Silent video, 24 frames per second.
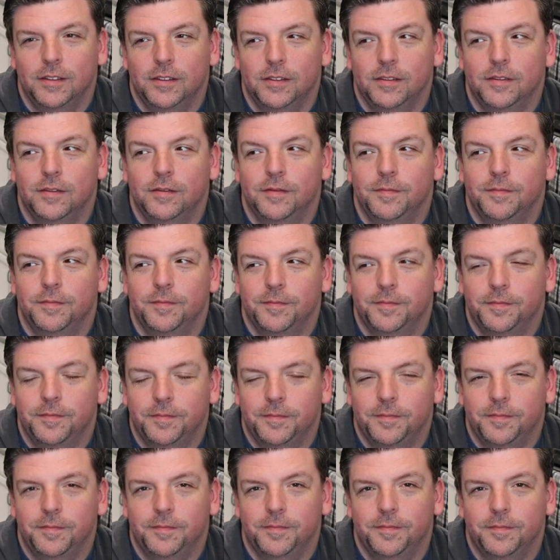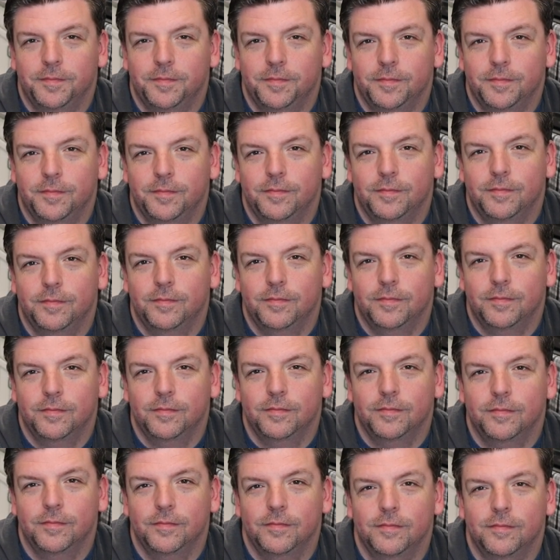
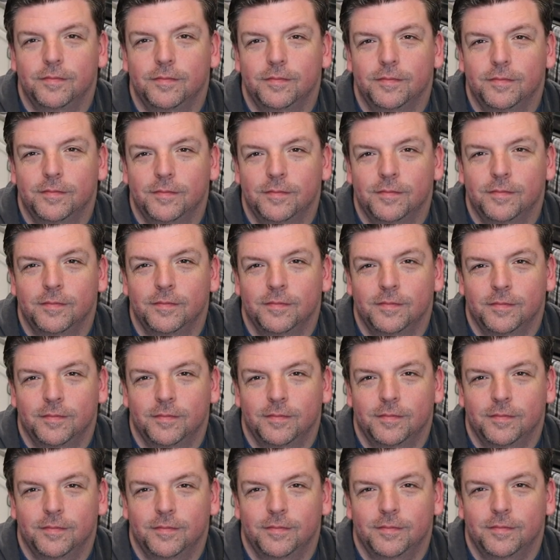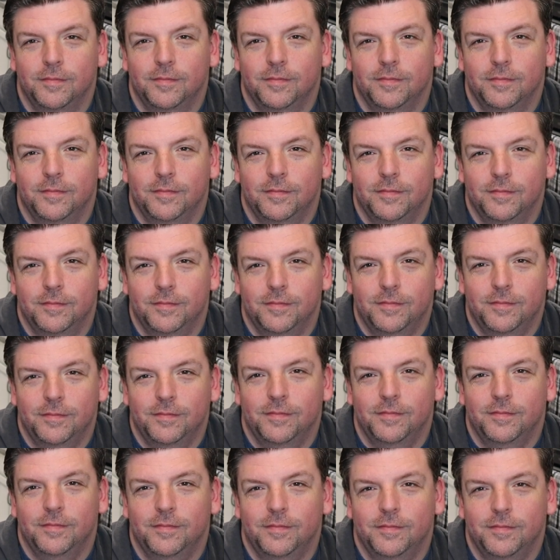
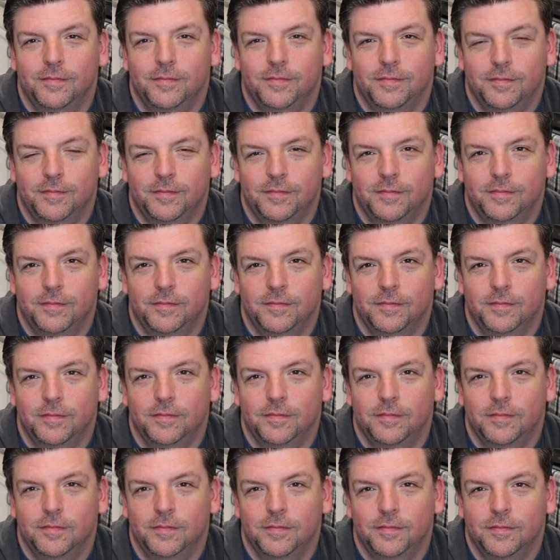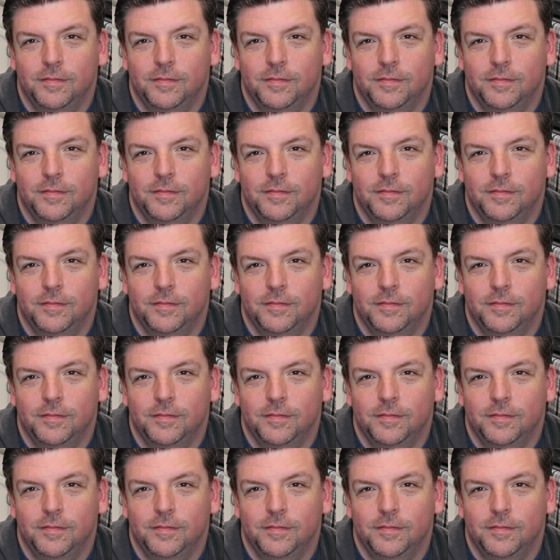No words are spoken by the person on screen.